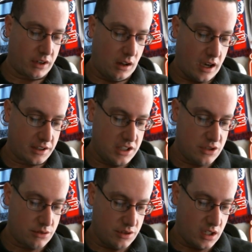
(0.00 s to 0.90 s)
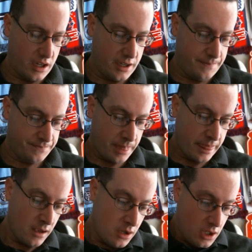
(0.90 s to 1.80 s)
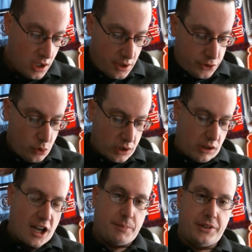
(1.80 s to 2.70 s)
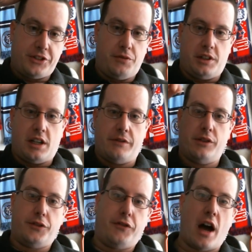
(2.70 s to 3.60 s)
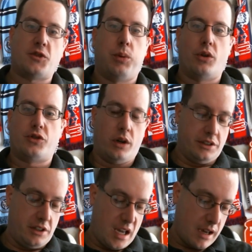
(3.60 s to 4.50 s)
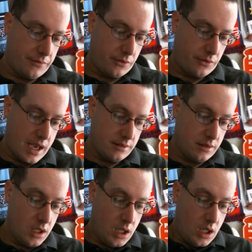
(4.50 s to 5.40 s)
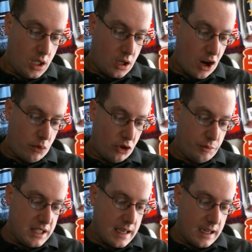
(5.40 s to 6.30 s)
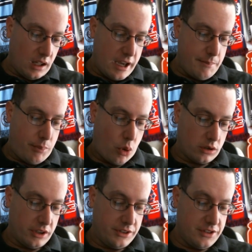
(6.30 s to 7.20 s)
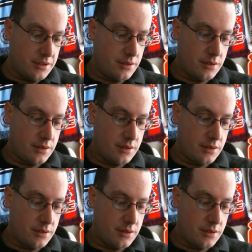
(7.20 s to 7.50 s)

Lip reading: o'clock Eastern Time, 2 o'clock Pacific, and then the Fox Sports 1 game after that will be LA-Portland,